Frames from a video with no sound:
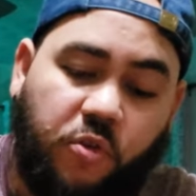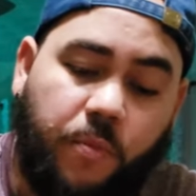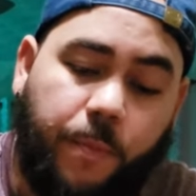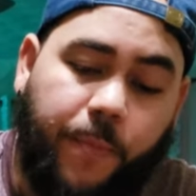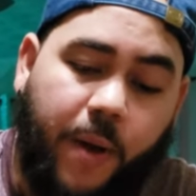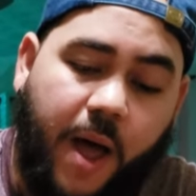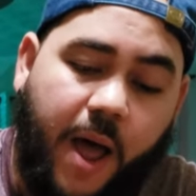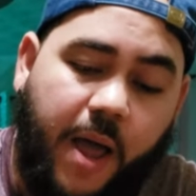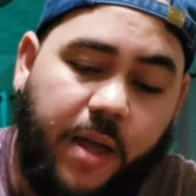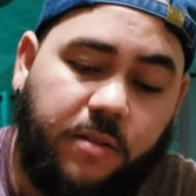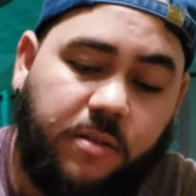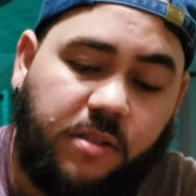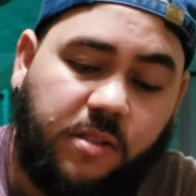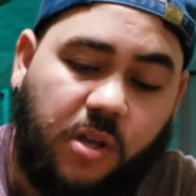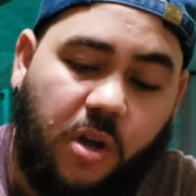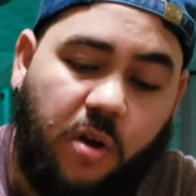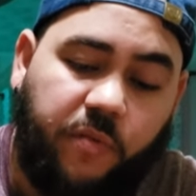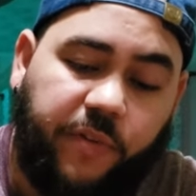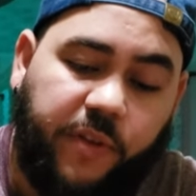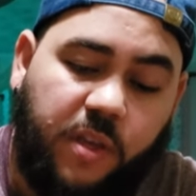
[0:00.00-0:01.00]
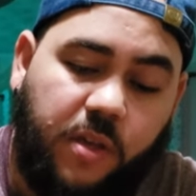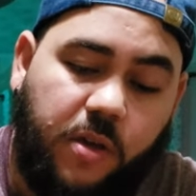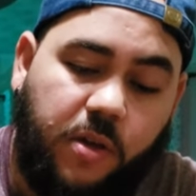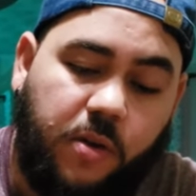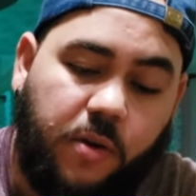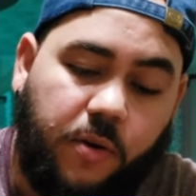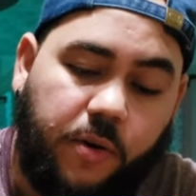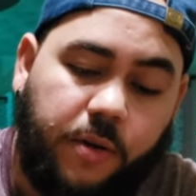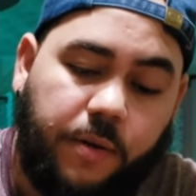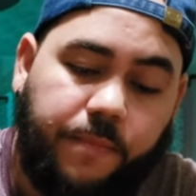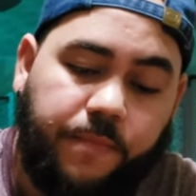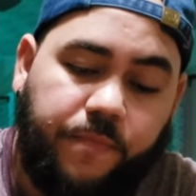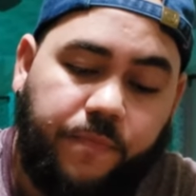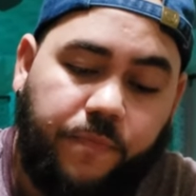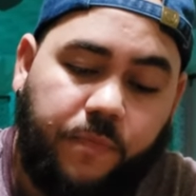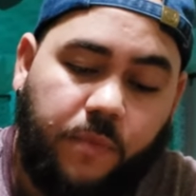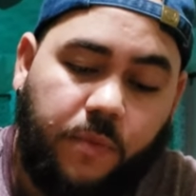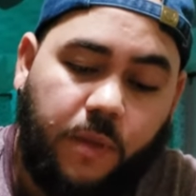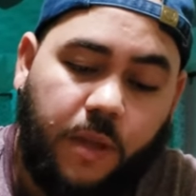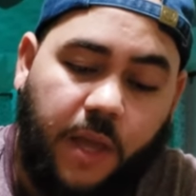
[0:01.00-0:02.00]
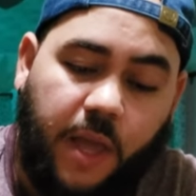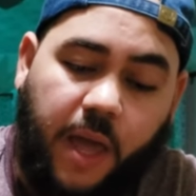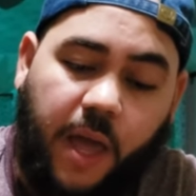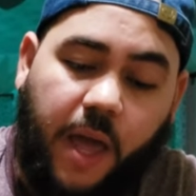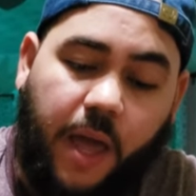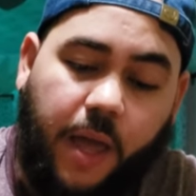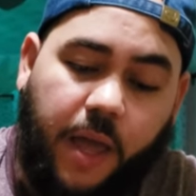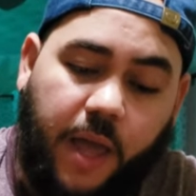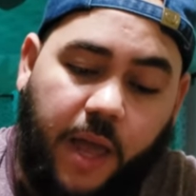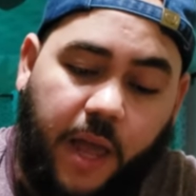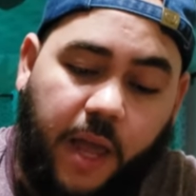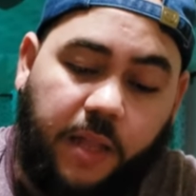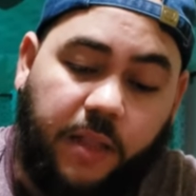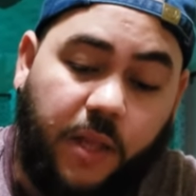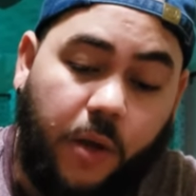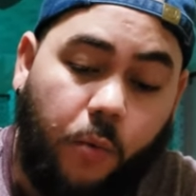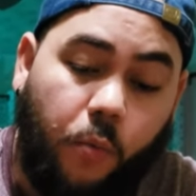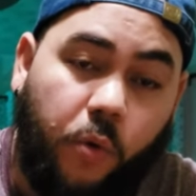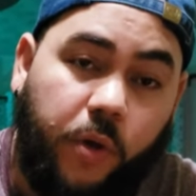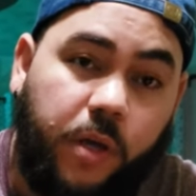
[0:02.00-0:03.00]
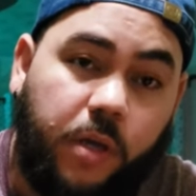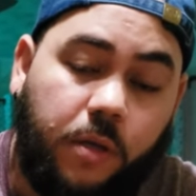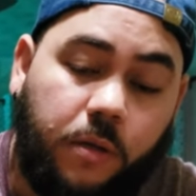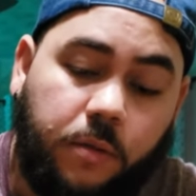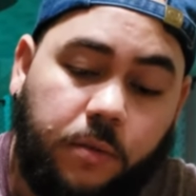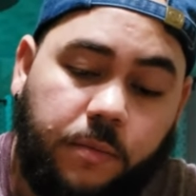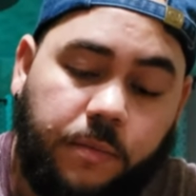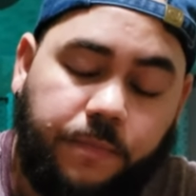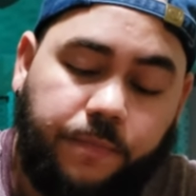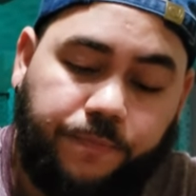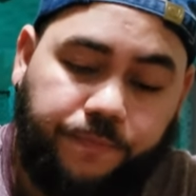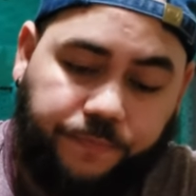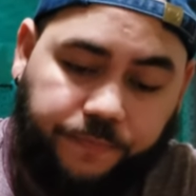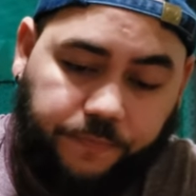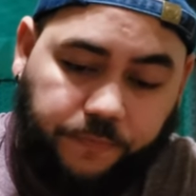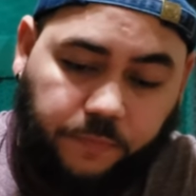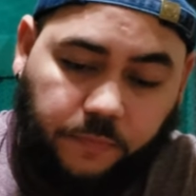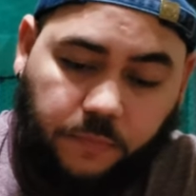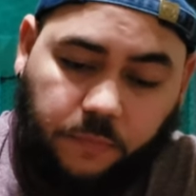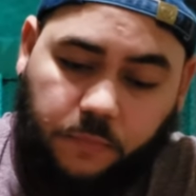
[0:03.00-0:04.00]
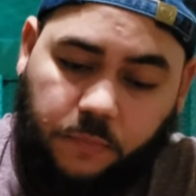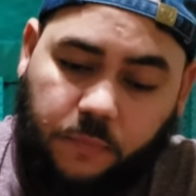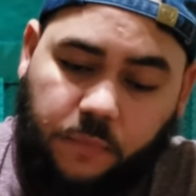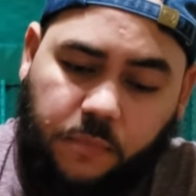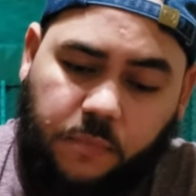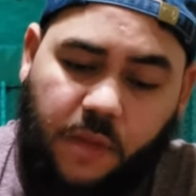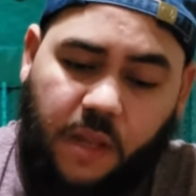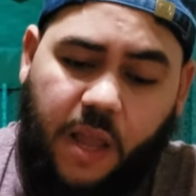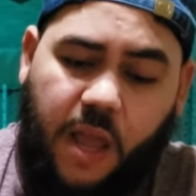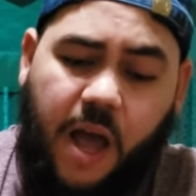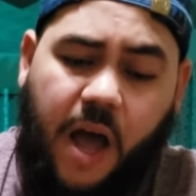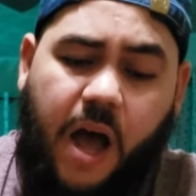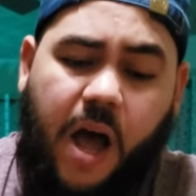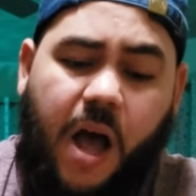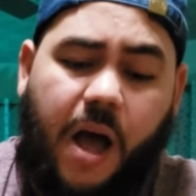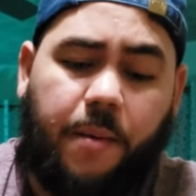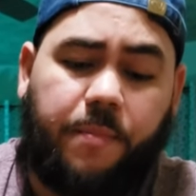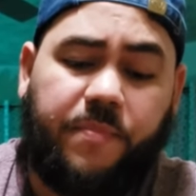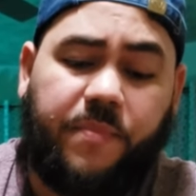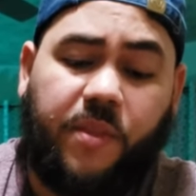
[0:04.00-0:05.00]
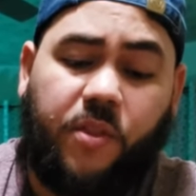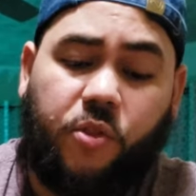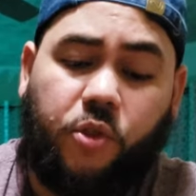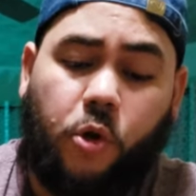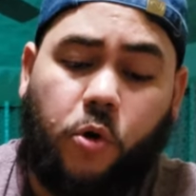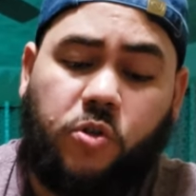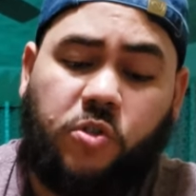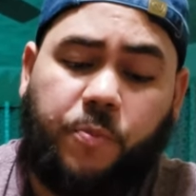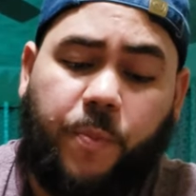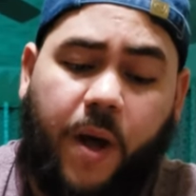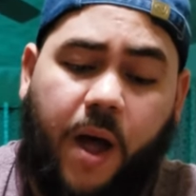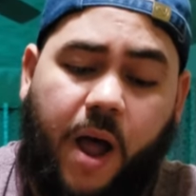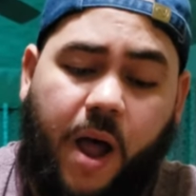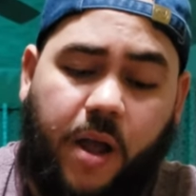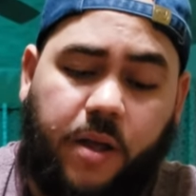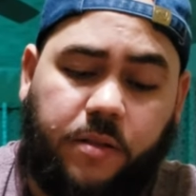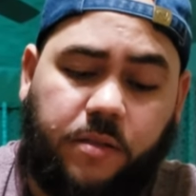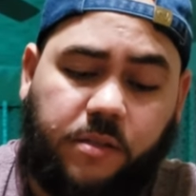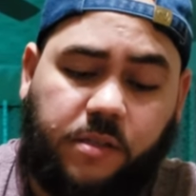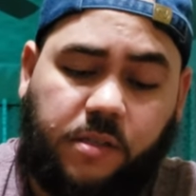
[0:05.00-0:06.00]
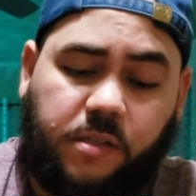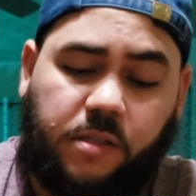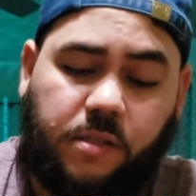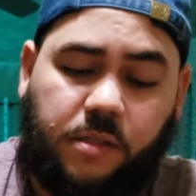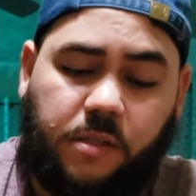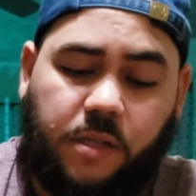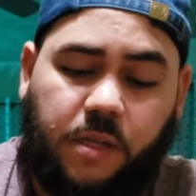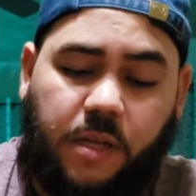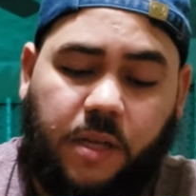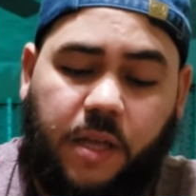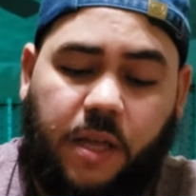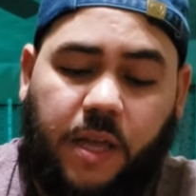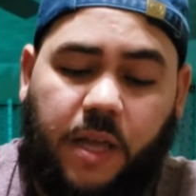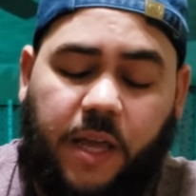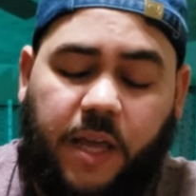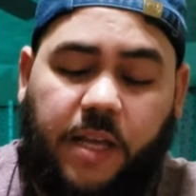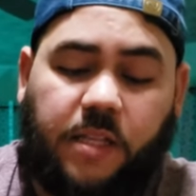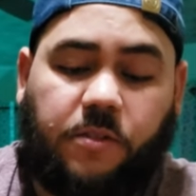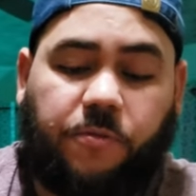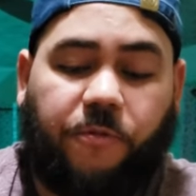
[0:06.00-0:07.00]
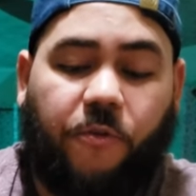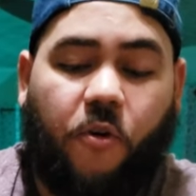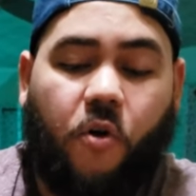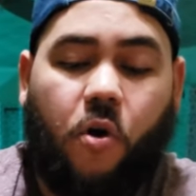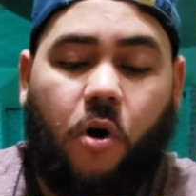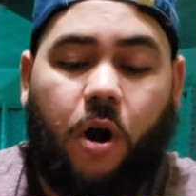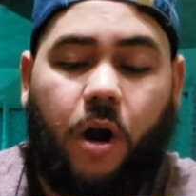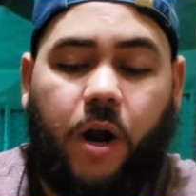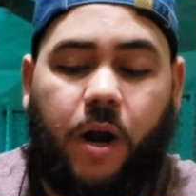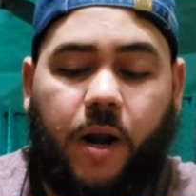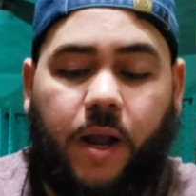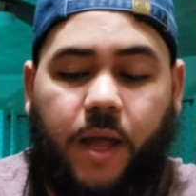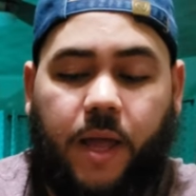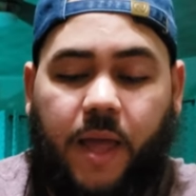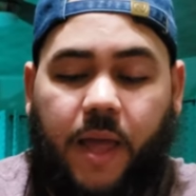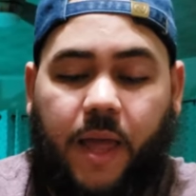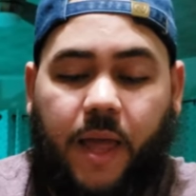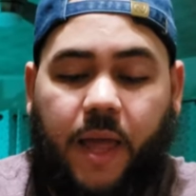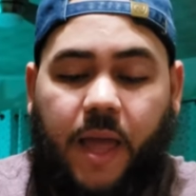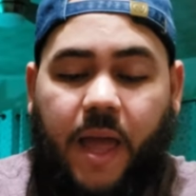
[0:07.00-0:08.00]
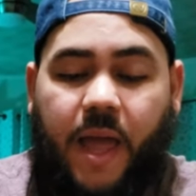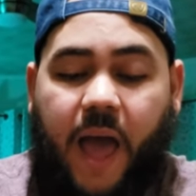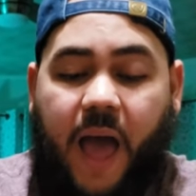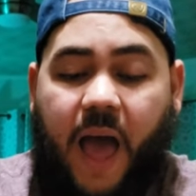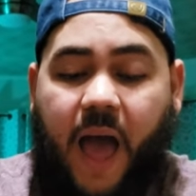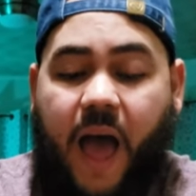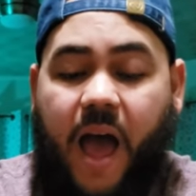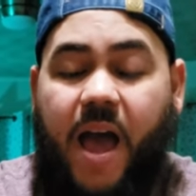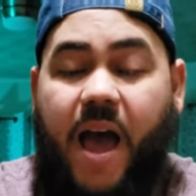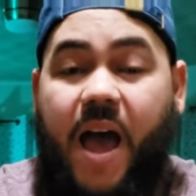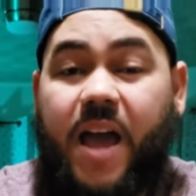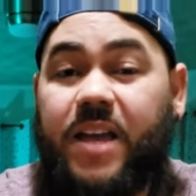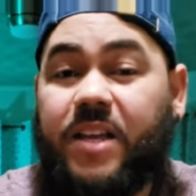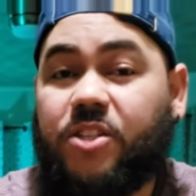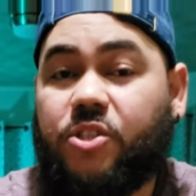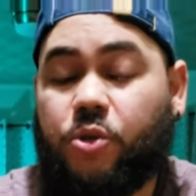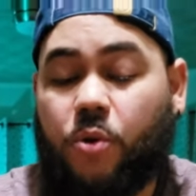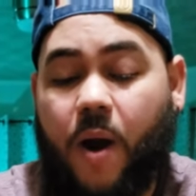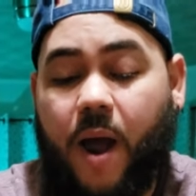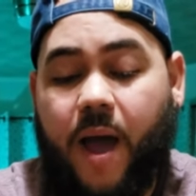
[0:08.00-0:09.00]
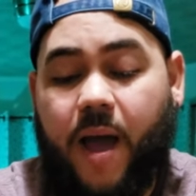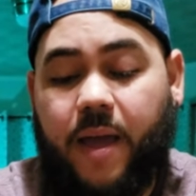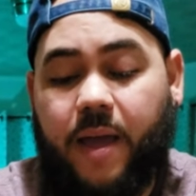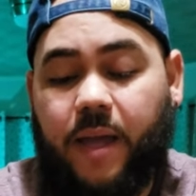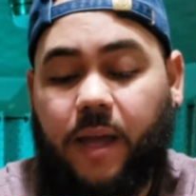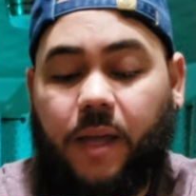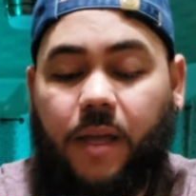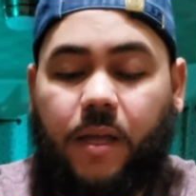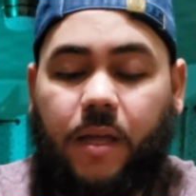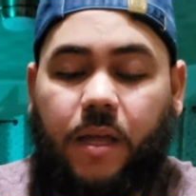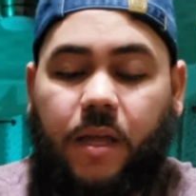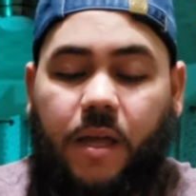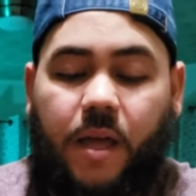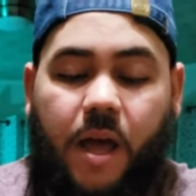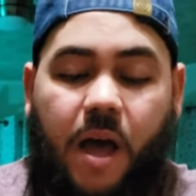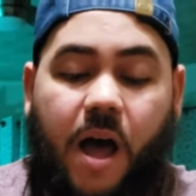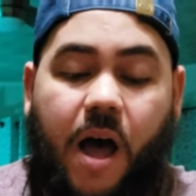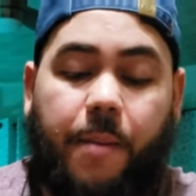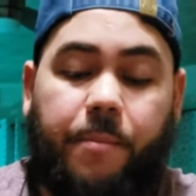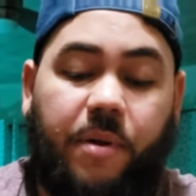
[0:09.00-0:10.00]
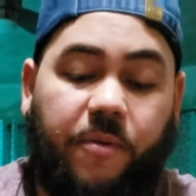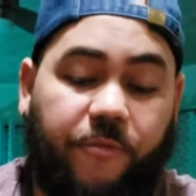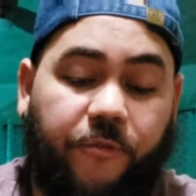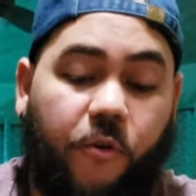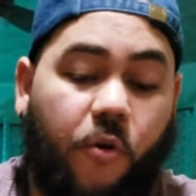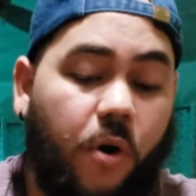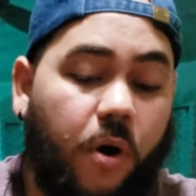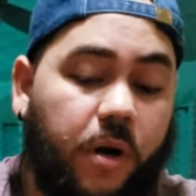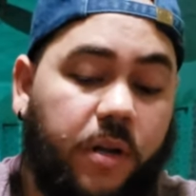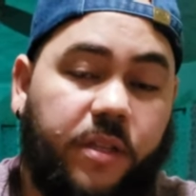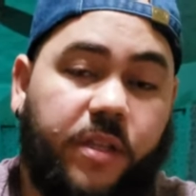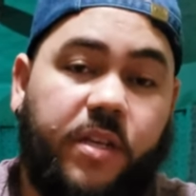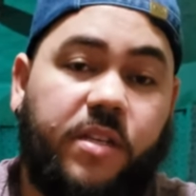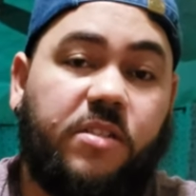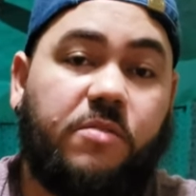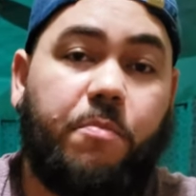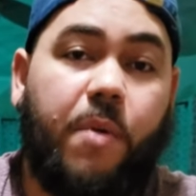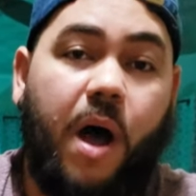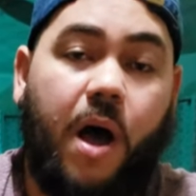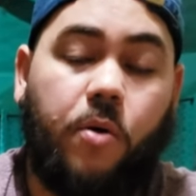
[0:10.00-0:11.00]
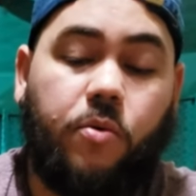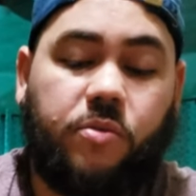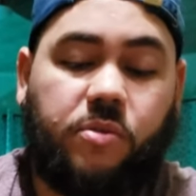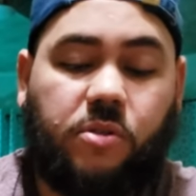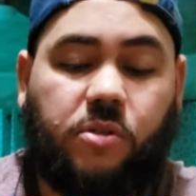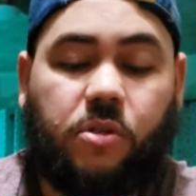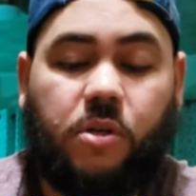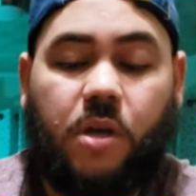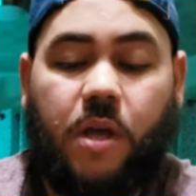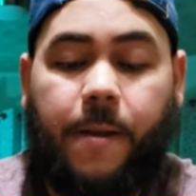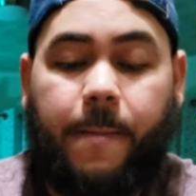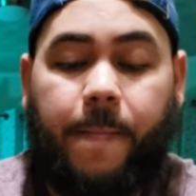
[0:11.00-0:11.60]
two buttons over here and the wheel. Um, those buttons, it's for, I, I try uh, before this mouse,